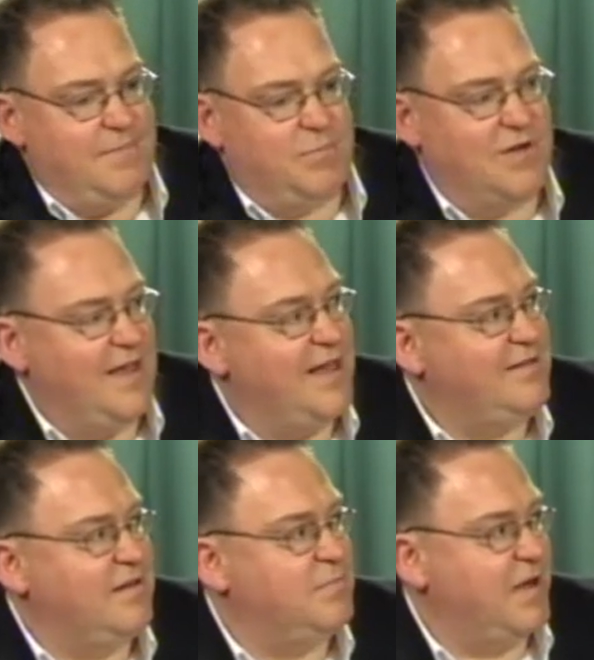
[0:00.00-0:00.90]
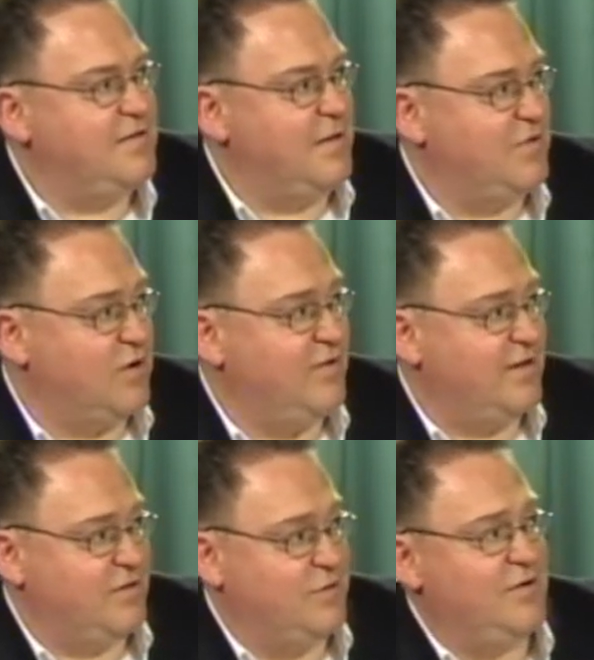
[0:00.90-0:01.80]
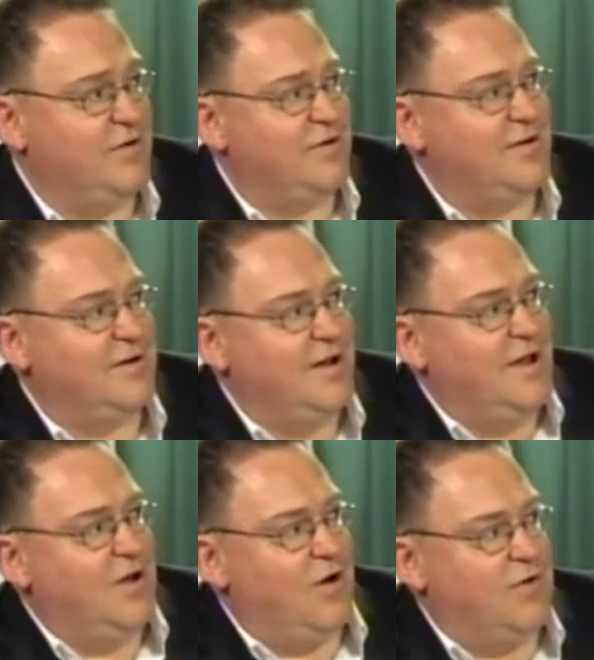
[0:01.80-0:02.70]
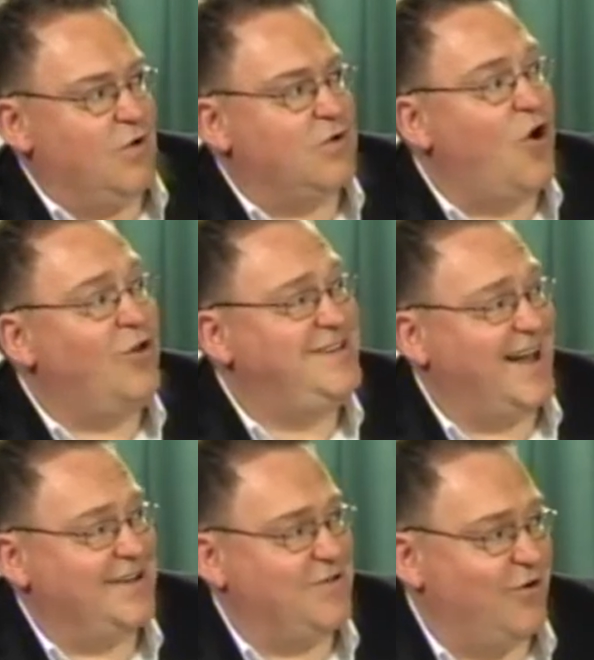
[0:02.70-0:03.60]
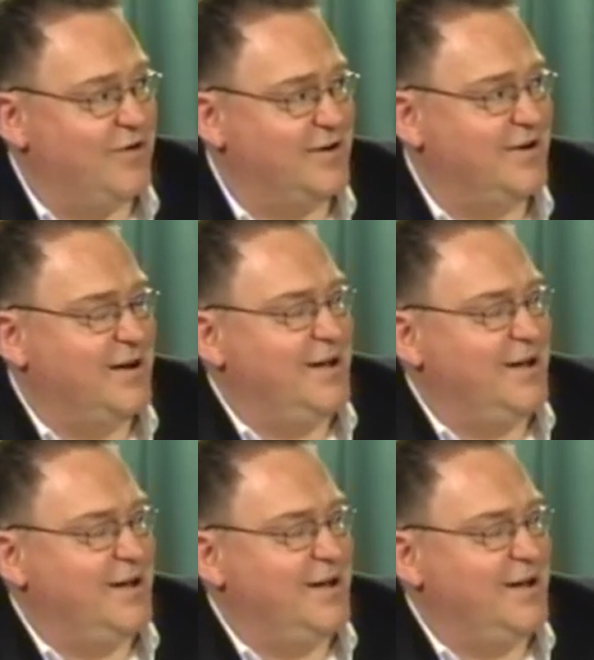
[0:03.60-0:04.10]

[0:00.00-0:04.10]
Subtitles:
protected by some sort of exclusion order or non-contact order,